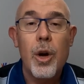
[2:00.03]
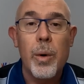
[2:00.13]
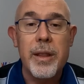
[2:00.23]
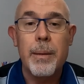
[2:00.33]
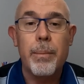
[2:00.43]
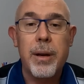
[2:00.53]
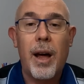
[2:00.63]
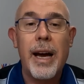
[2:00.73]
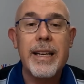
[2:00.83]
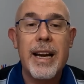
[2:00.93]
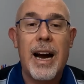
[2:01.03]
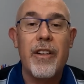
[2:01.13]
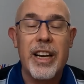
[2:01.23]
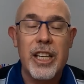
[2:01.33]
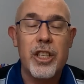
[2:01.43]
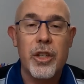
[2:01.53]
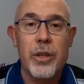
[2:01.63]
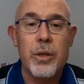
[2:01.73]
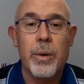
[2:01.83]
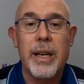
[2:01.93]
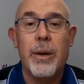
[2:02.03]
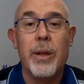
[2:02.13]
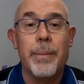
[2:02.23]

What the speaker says: With the implied current issues with